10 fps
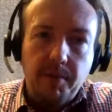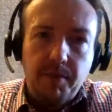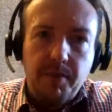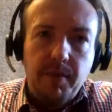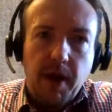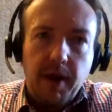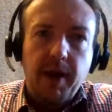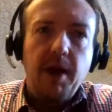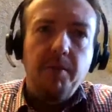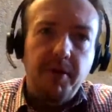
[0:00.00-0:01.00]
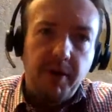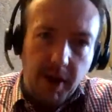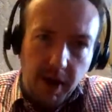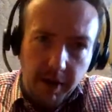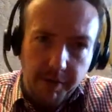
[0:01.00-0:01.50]
And the camp
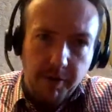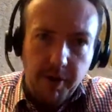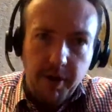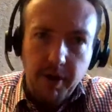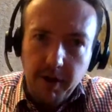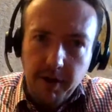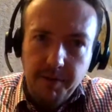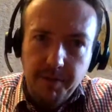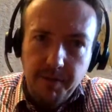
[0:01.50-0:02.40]
is in California.